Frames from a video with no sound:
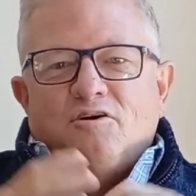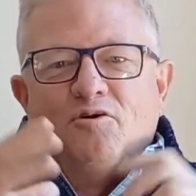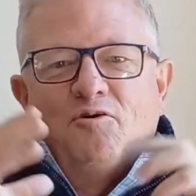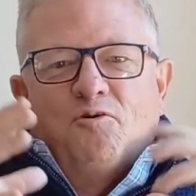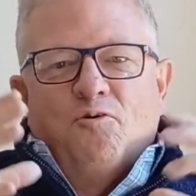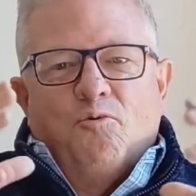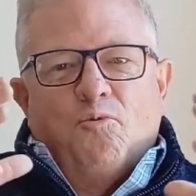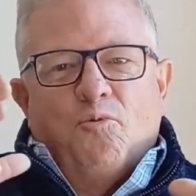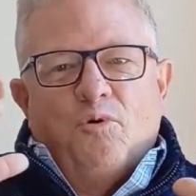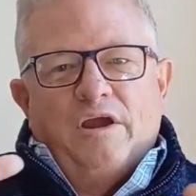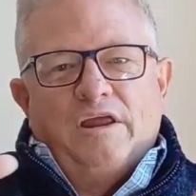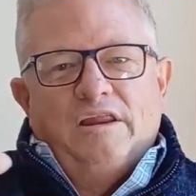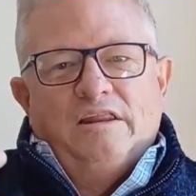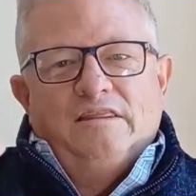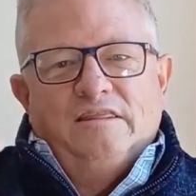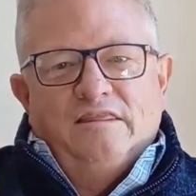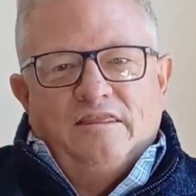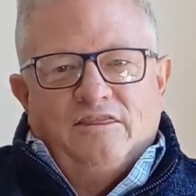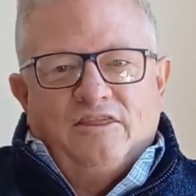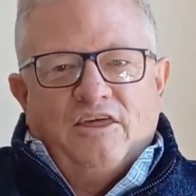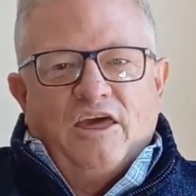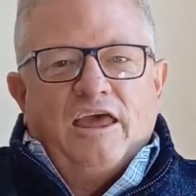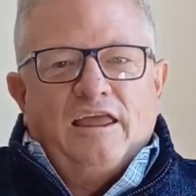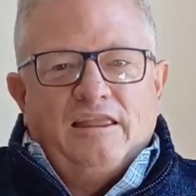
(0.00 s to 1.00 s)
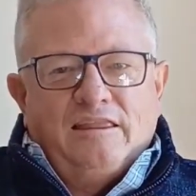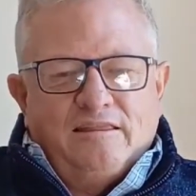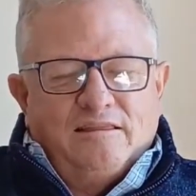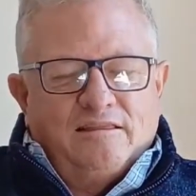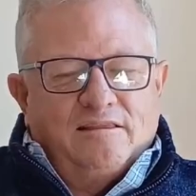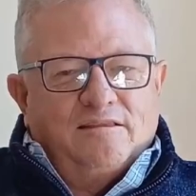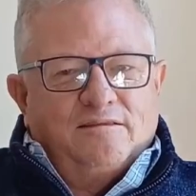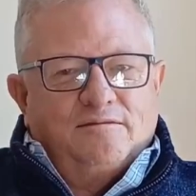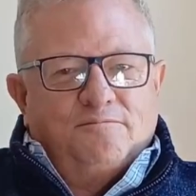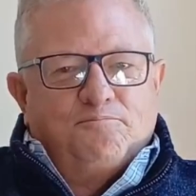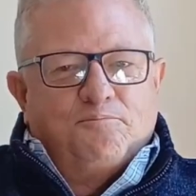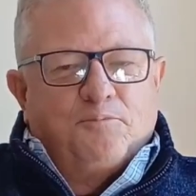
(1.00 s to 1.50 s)
when that
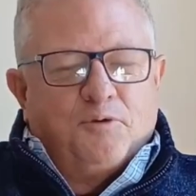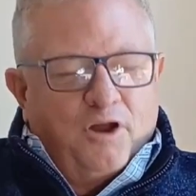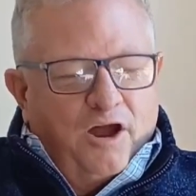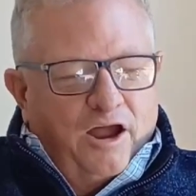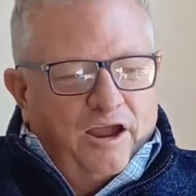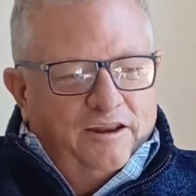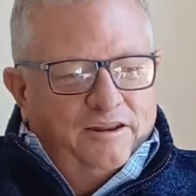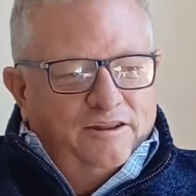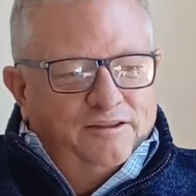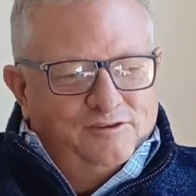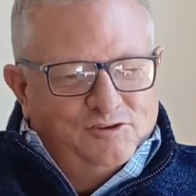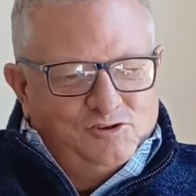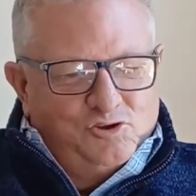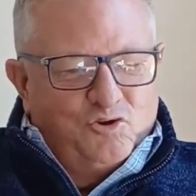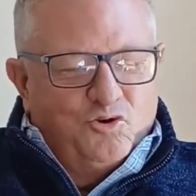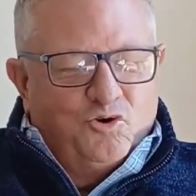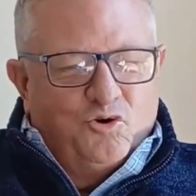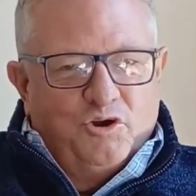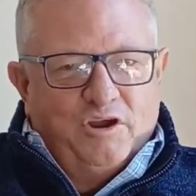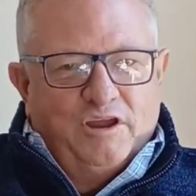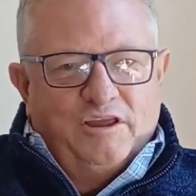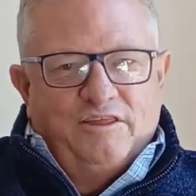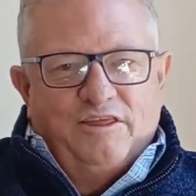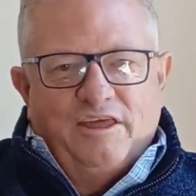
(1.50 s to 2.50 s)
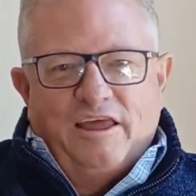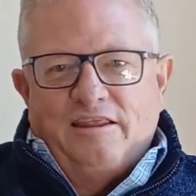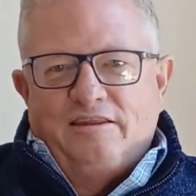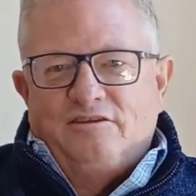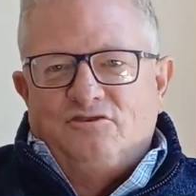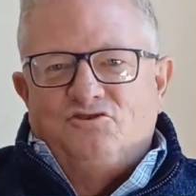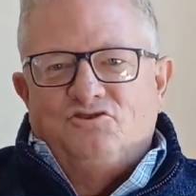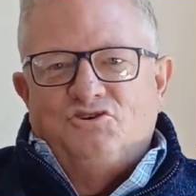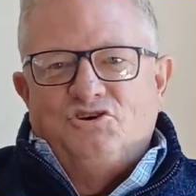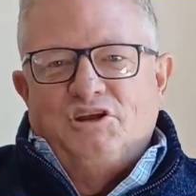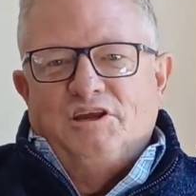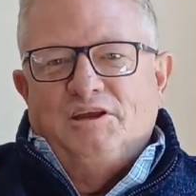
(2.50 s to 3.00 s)
pride and joy, that
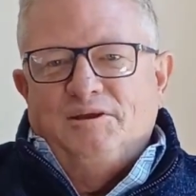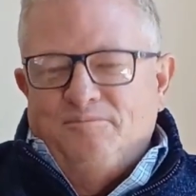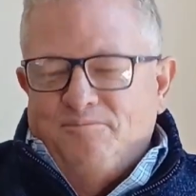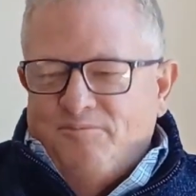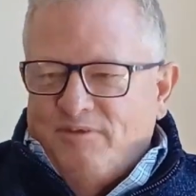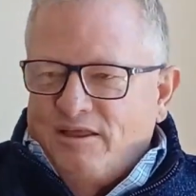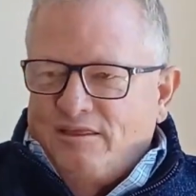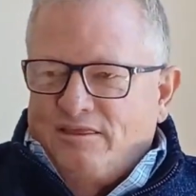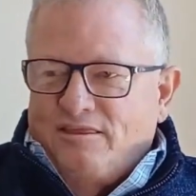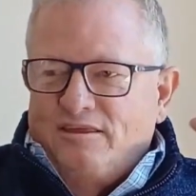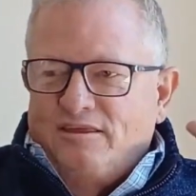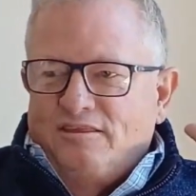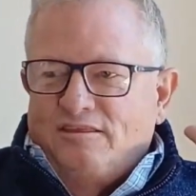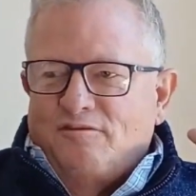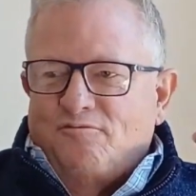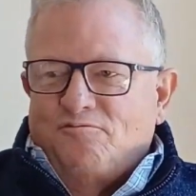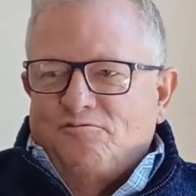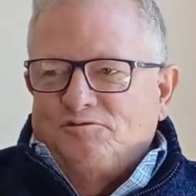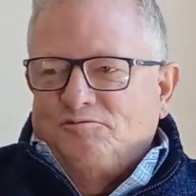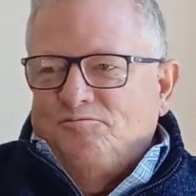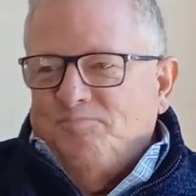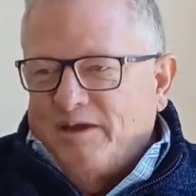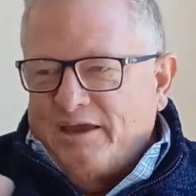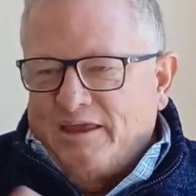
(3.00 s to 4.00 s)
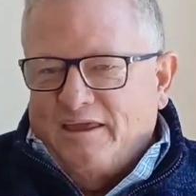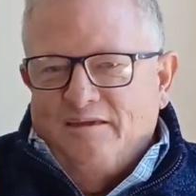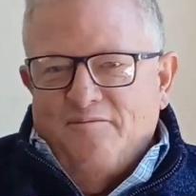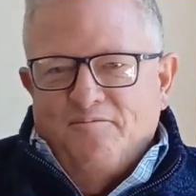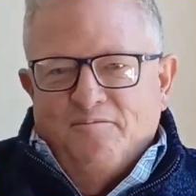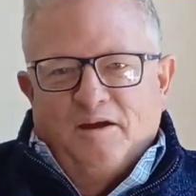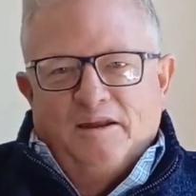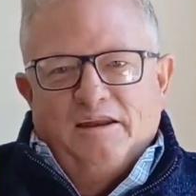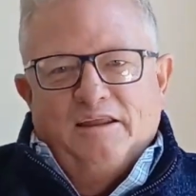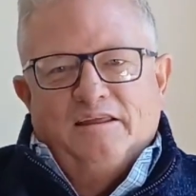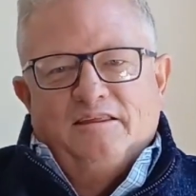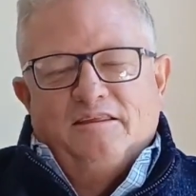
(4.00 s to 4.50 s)
dream, that thing that was making
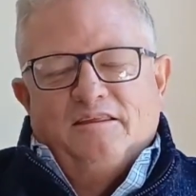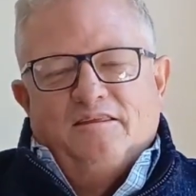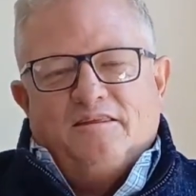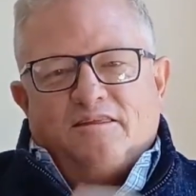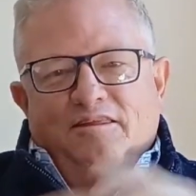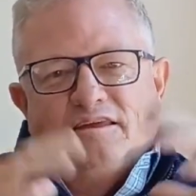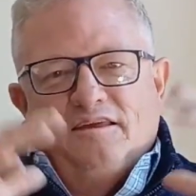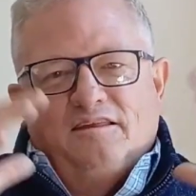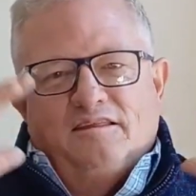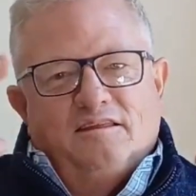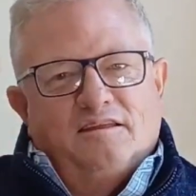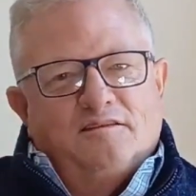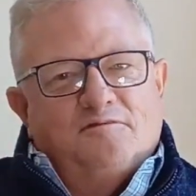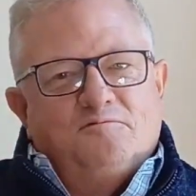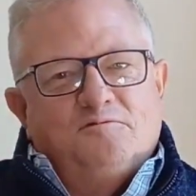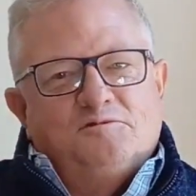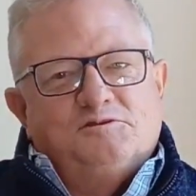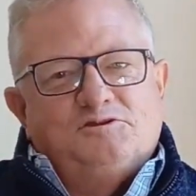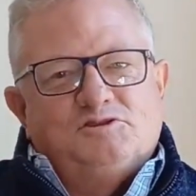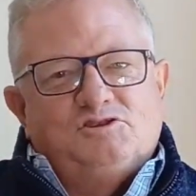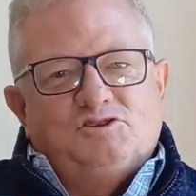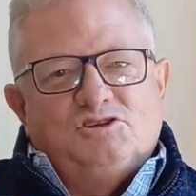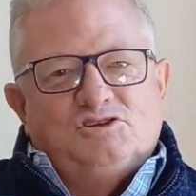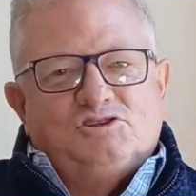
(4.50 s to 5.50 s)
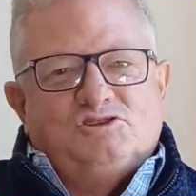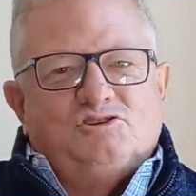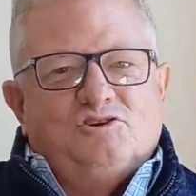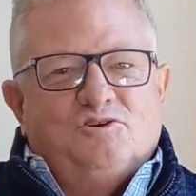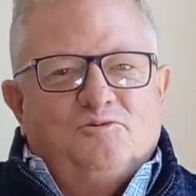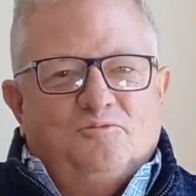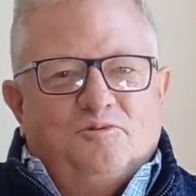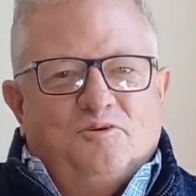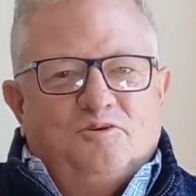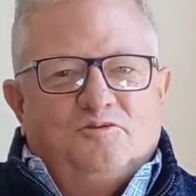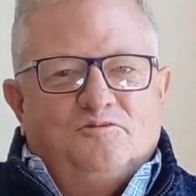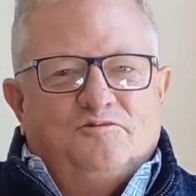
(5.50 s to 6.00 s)
money, the thing that was just so
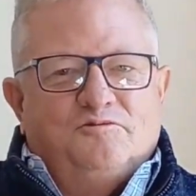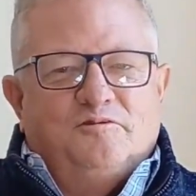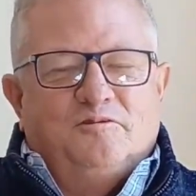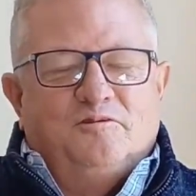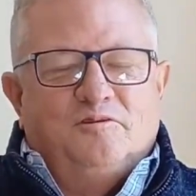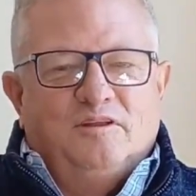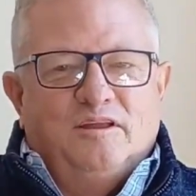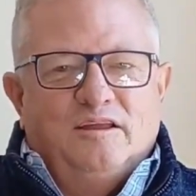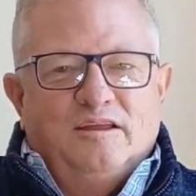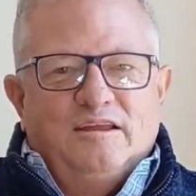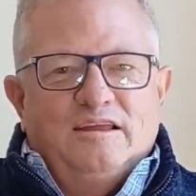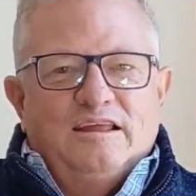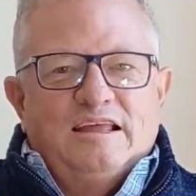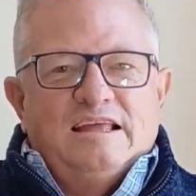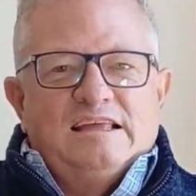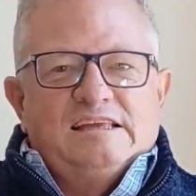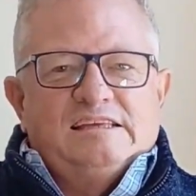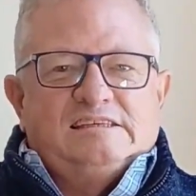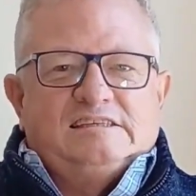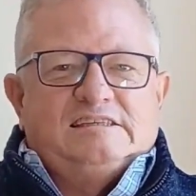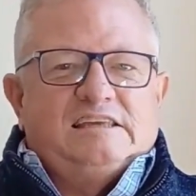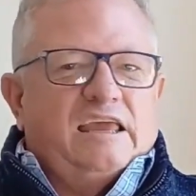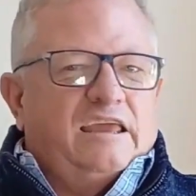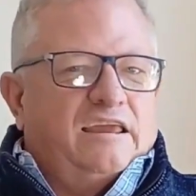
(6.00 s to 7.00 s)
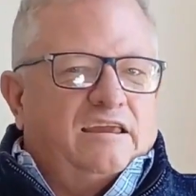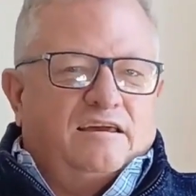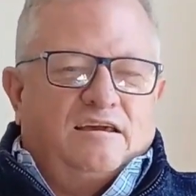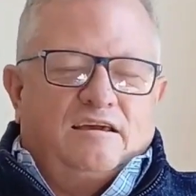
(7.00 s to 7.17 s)
beautiful, sank.